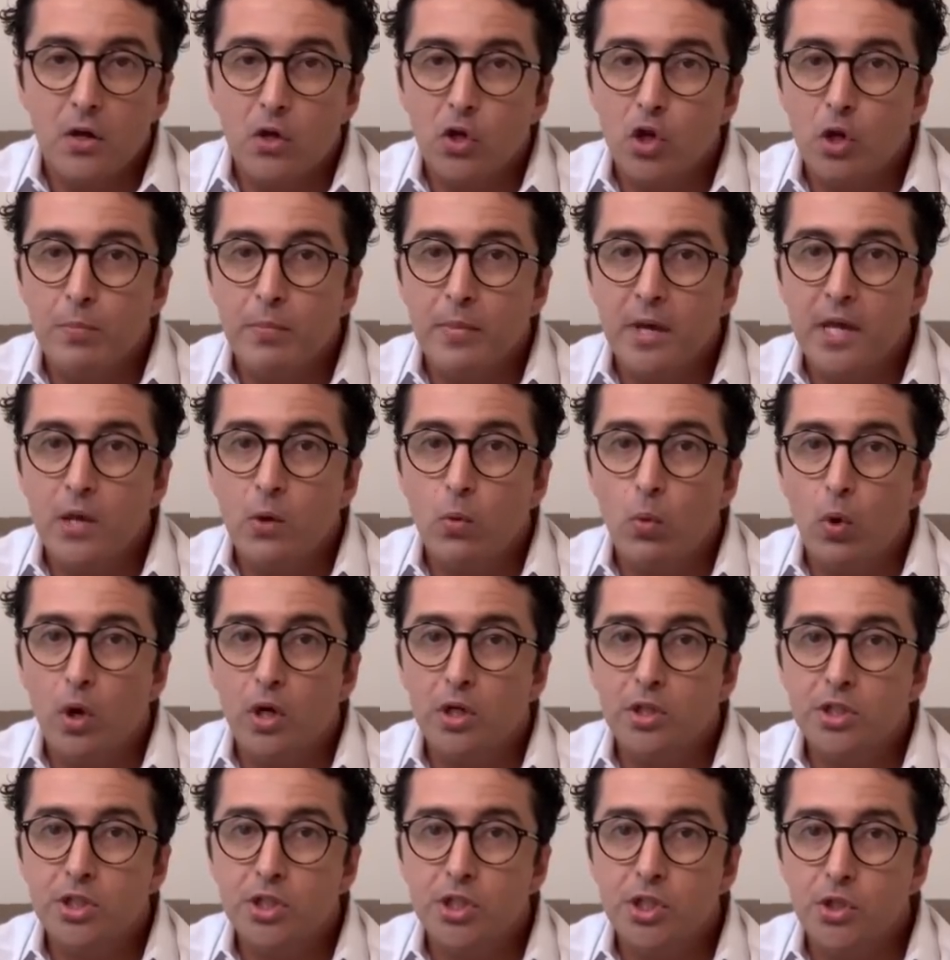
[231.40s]
you may
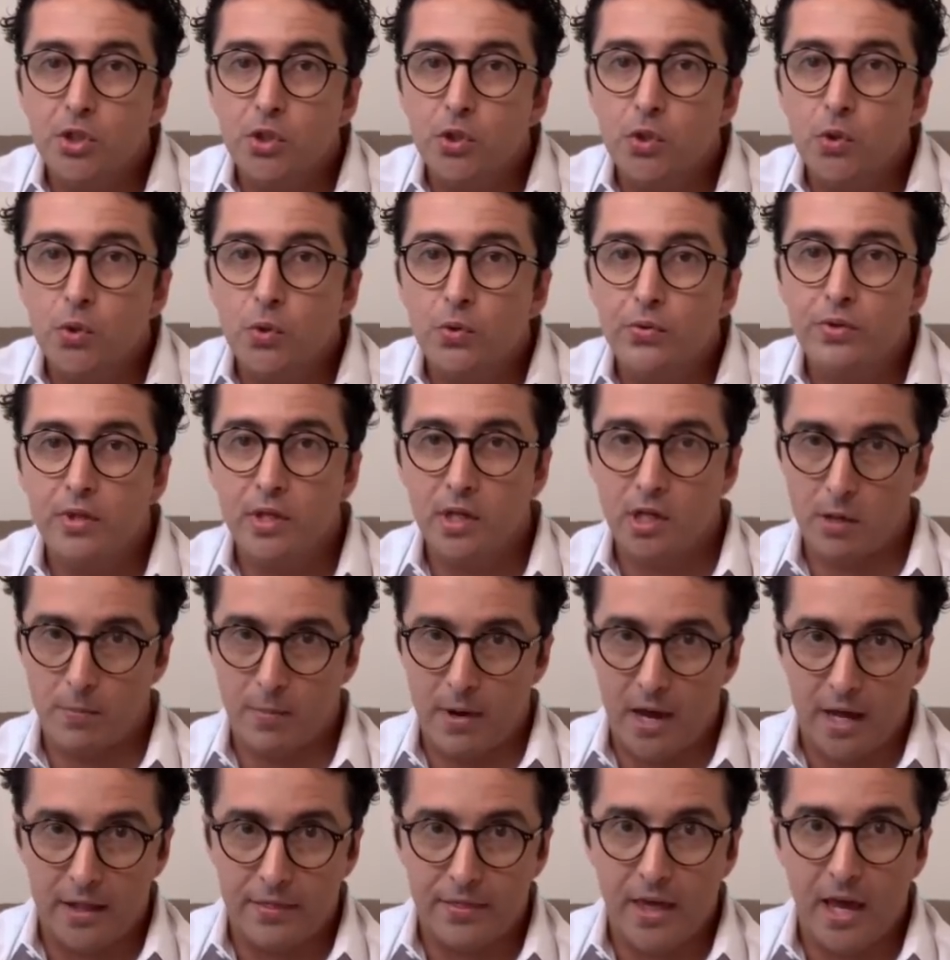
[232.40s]
want to think
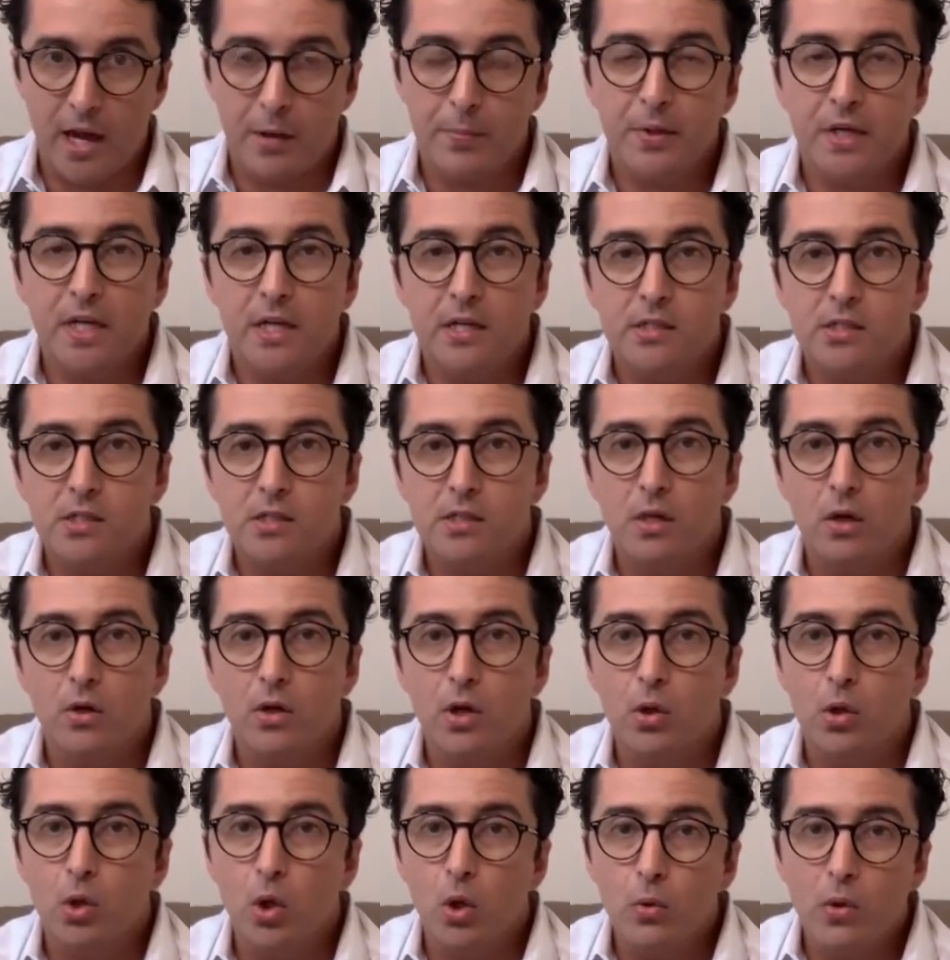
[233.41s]
about that because
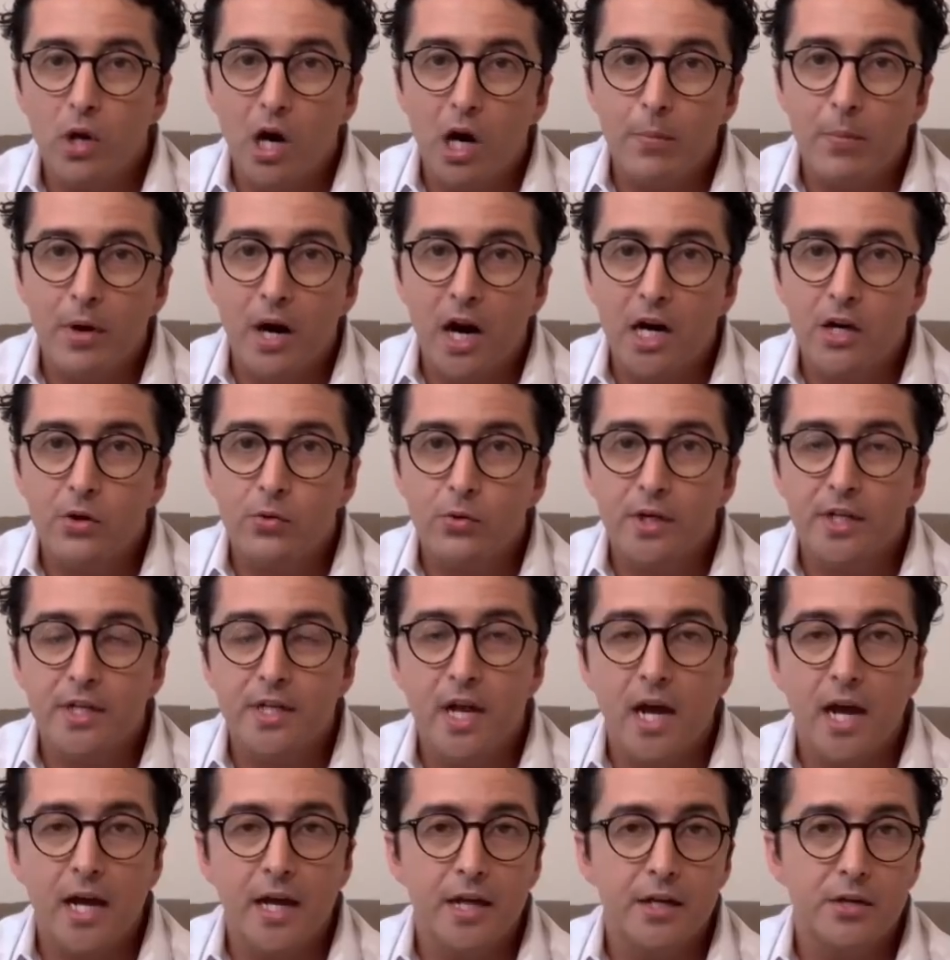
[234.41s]
on a low carbohydrate
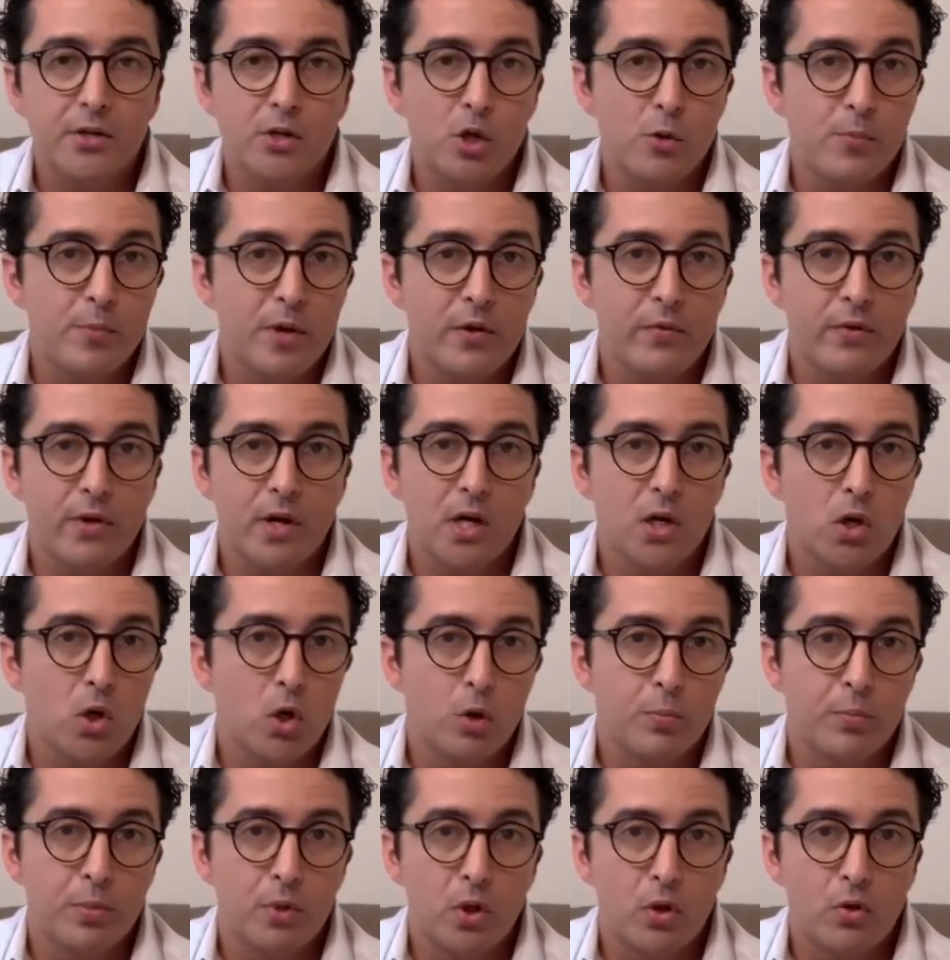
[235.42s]
diet, you may want to
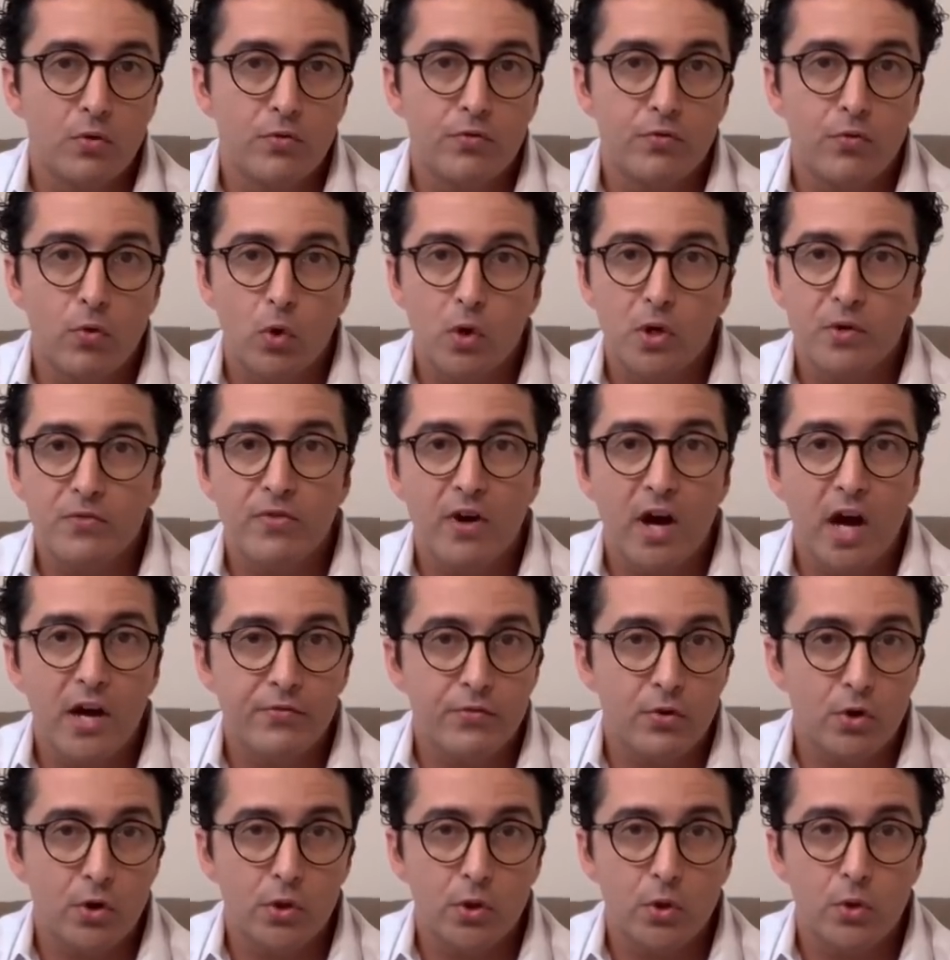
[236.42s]
go below
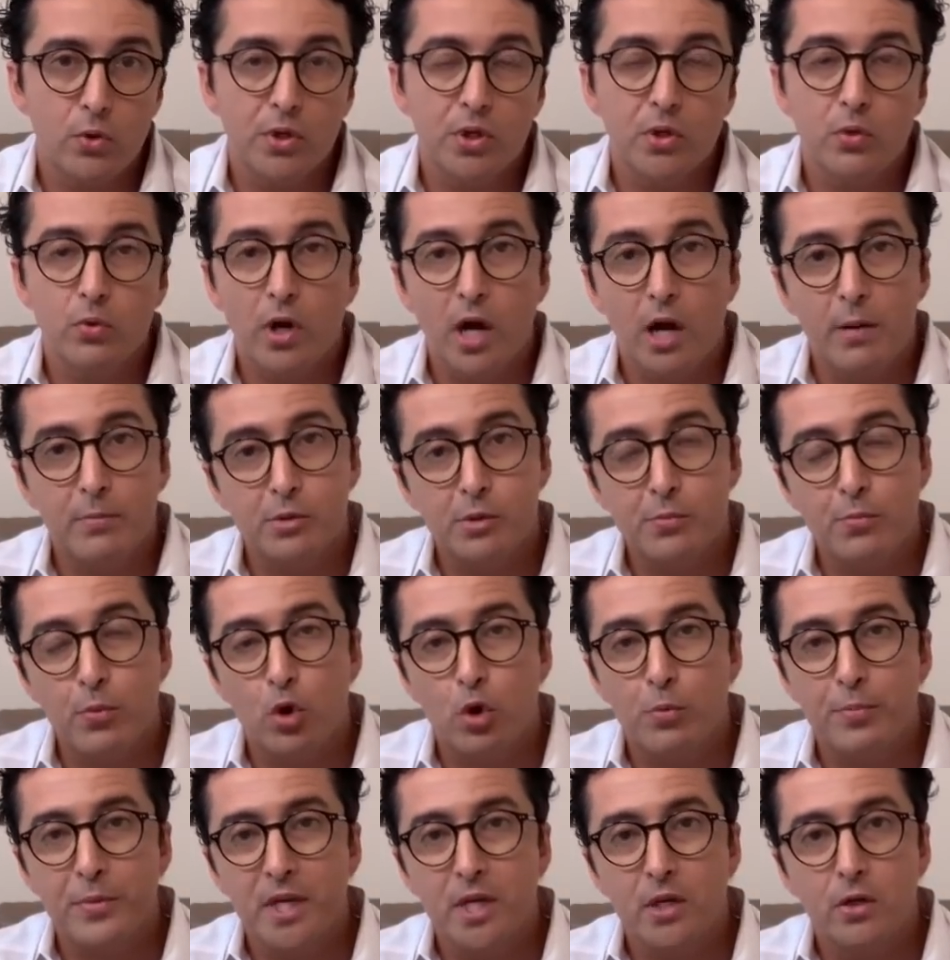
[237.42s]
45 or 30 grams
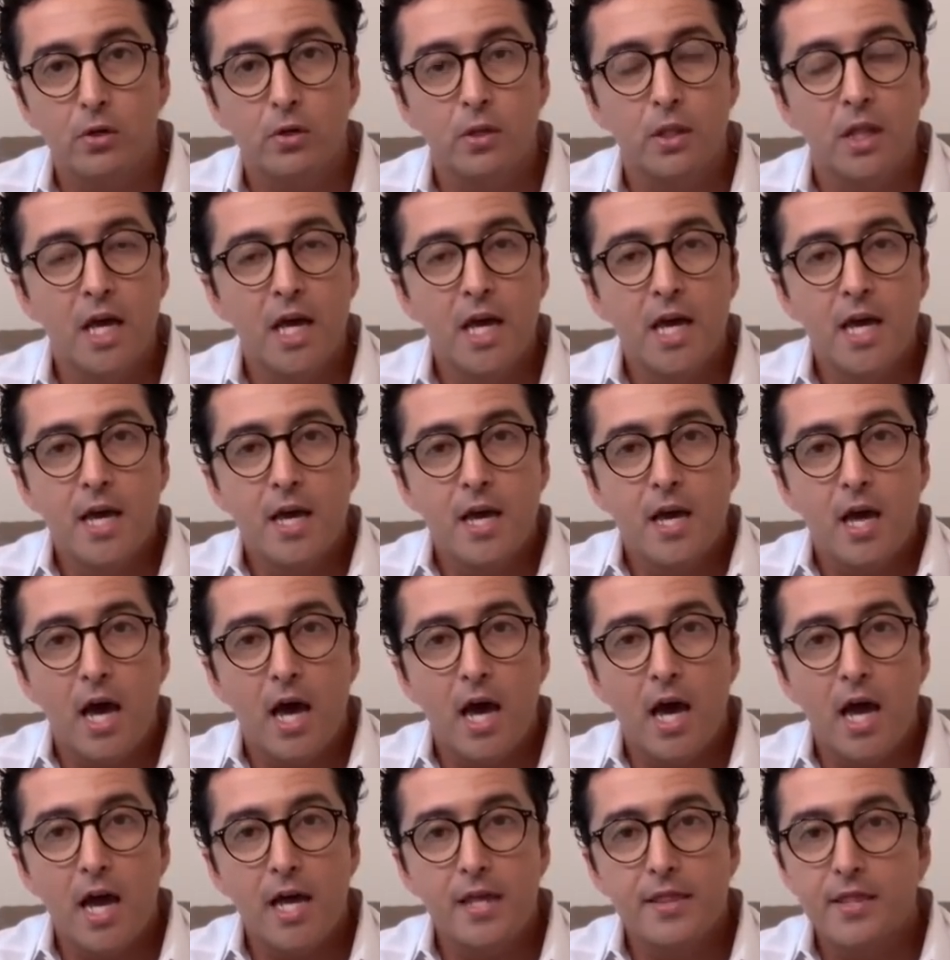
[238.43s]
per meal,
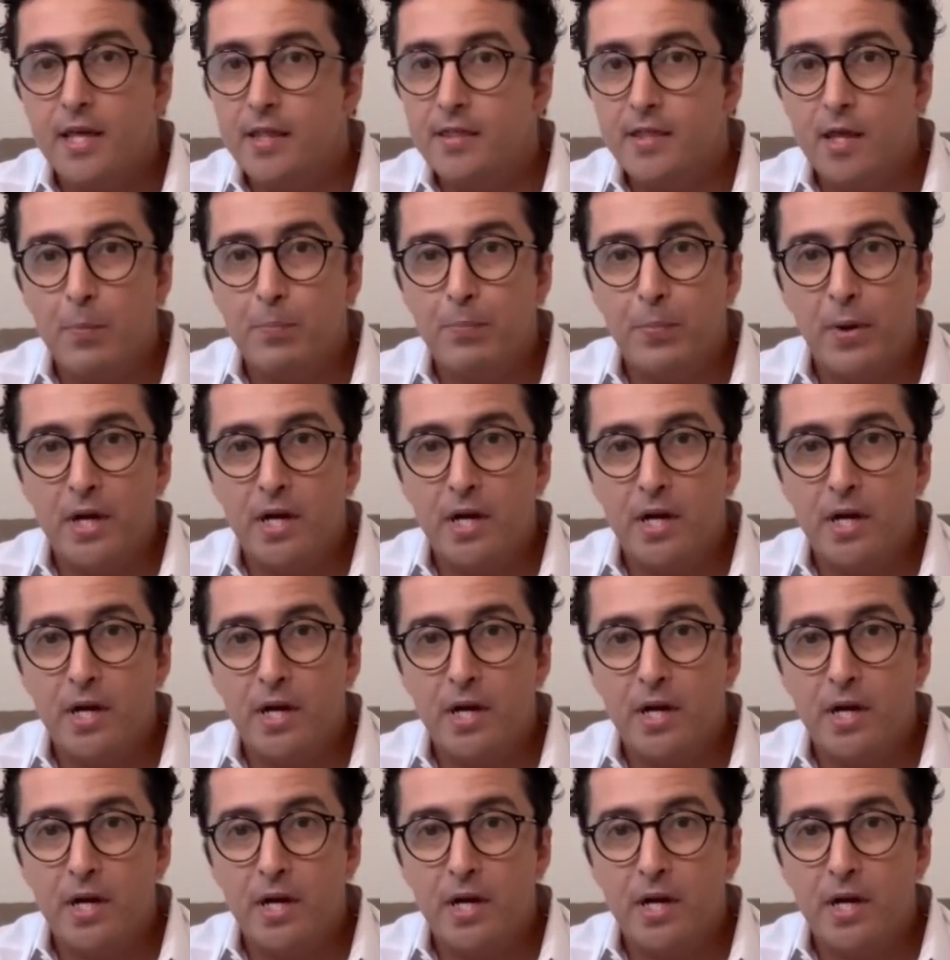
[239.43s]
uh, and then that